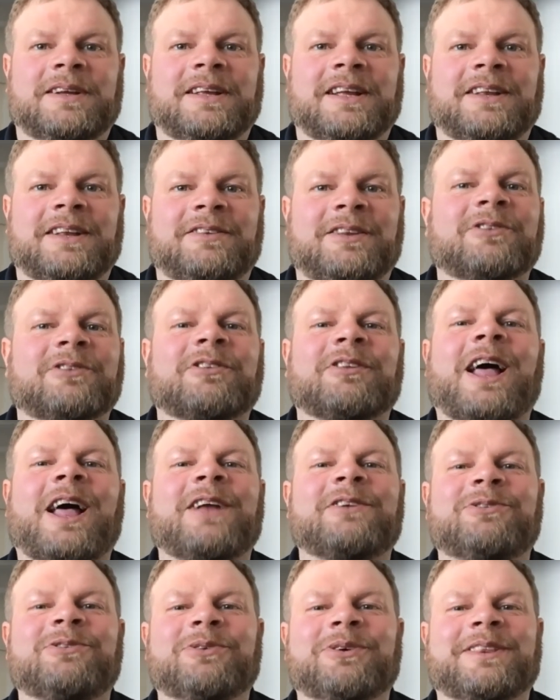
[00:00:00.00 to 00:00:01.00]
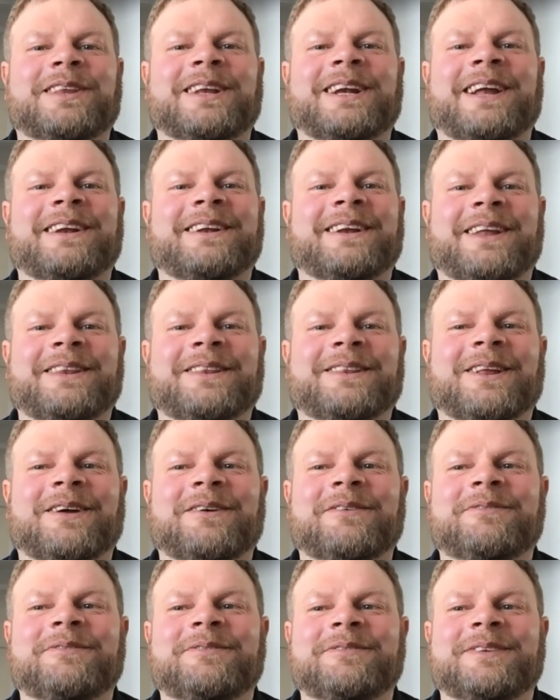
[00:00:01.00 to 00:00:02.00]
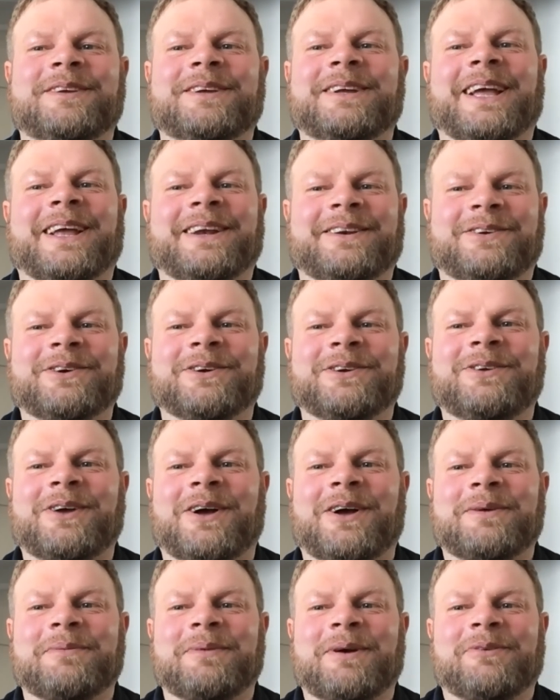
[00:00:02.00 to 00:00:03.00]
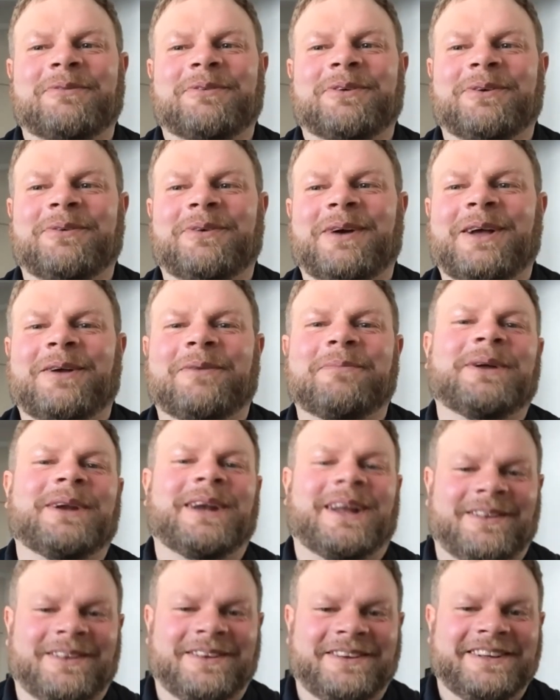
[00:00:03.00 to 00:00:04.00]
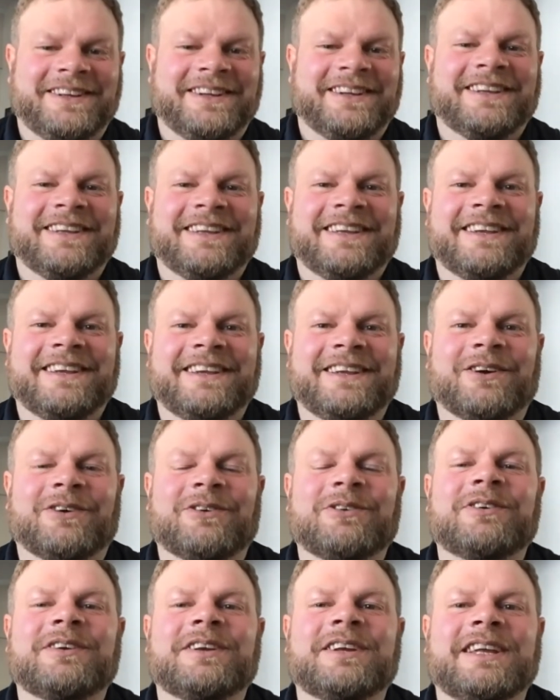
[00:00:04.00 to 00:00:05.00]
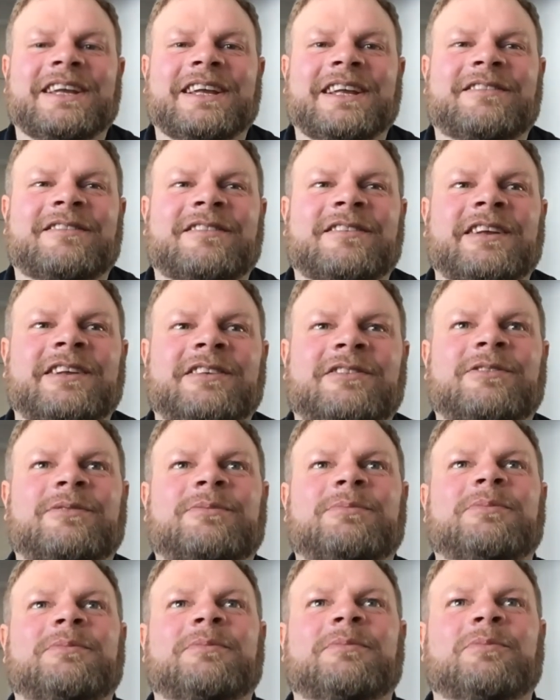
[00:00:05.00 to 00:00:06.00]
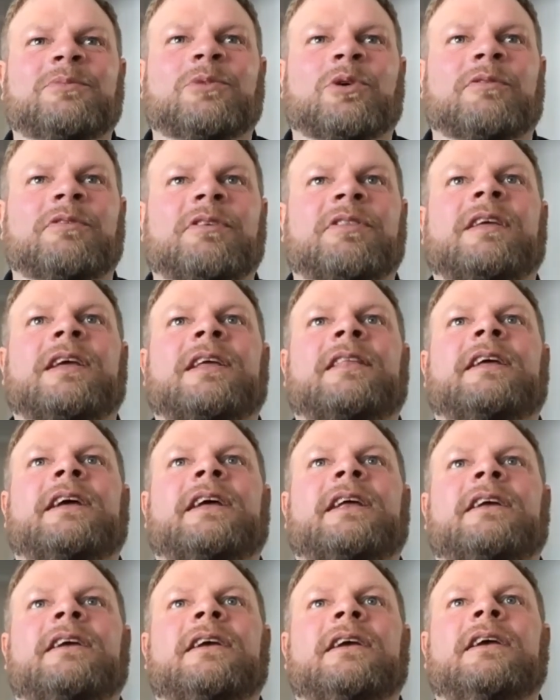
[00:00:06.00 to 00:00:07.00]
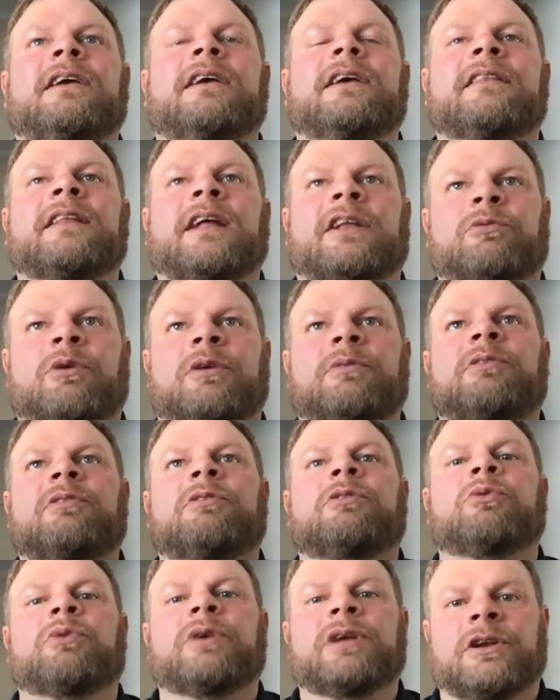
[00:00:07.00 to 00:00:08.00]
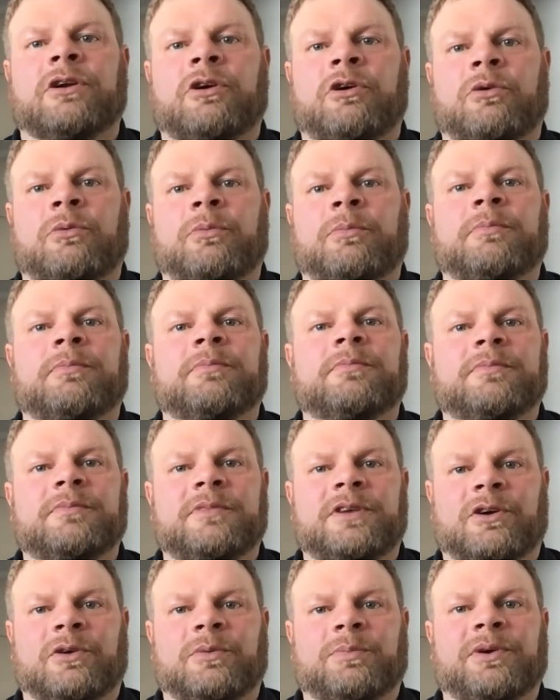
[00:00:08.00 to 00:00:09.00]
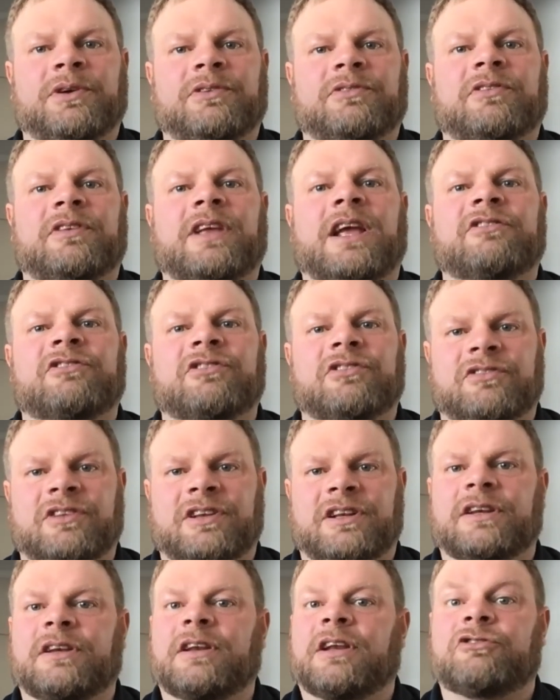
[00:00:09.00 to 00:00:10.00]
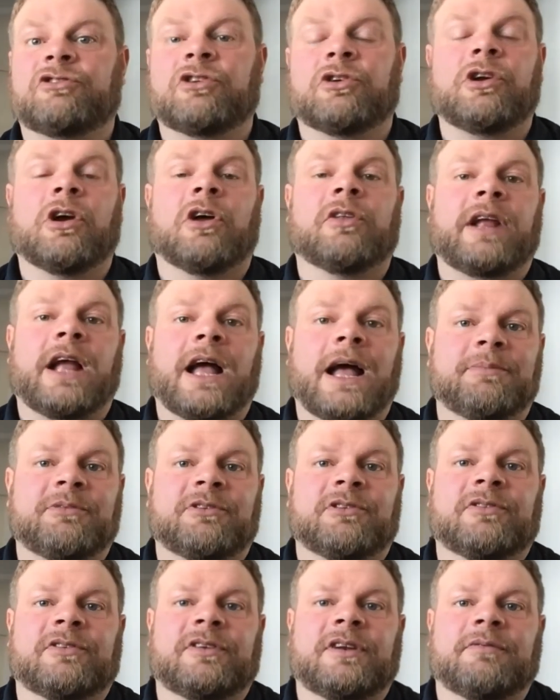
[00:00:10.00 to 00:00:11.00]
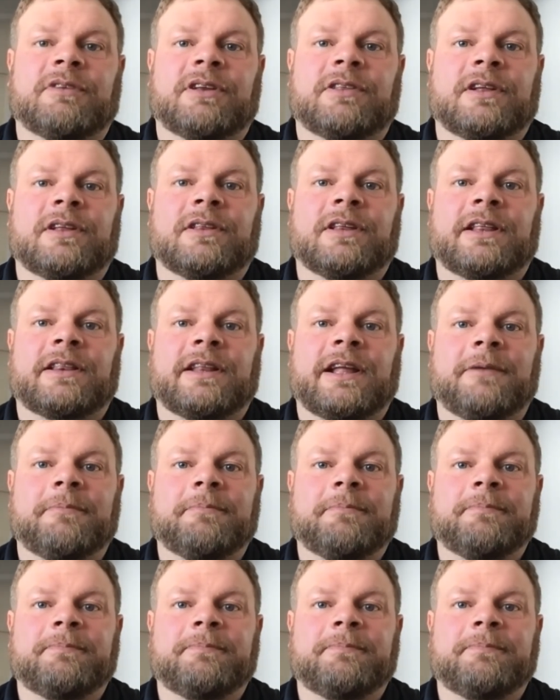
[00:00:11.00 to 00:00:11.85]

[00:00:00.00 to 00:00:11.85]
there's a lot to it that I'd love and could talk about for a while, but it's more of a thing that's why we do in-home, presentations and show you all the options and everything like that.